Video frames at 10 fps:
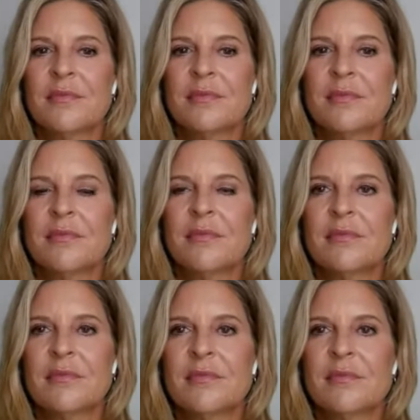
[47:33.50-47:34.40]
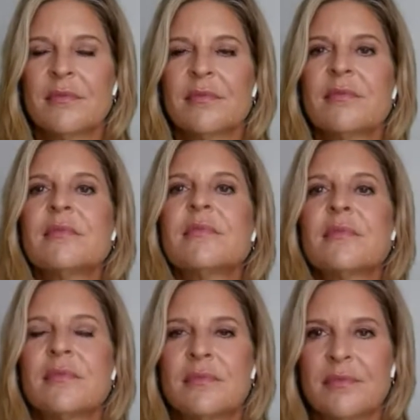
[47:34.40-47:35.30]

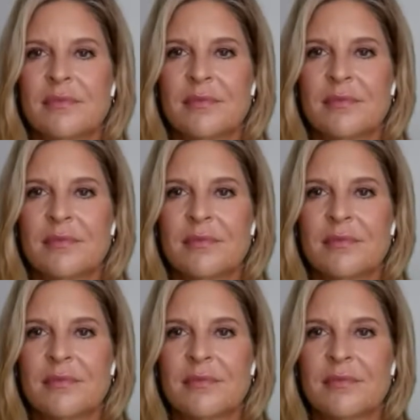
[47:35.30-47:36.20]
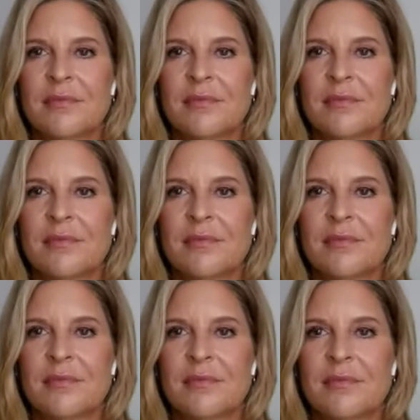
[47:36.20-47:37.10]

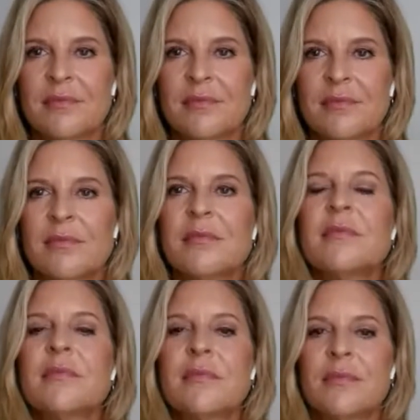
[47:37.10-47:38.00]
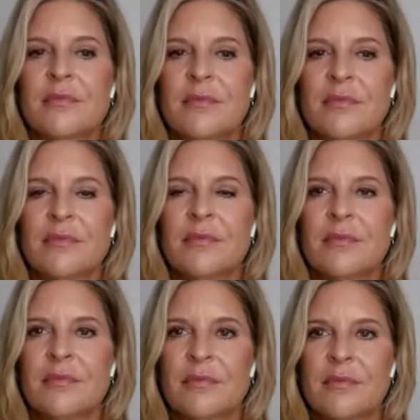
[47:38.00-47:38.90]

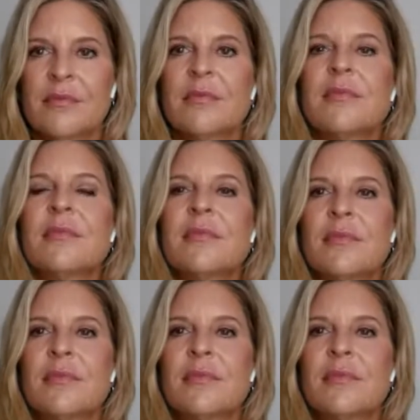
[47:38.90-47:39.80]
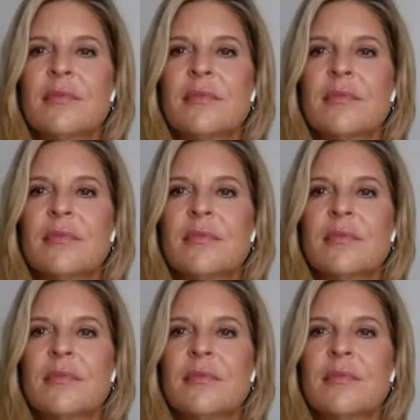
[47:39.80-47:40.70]

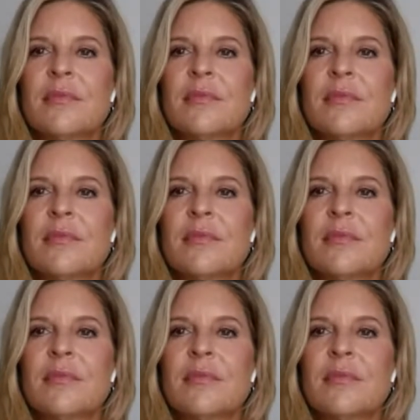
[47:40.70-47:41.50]
This person isn't speaking.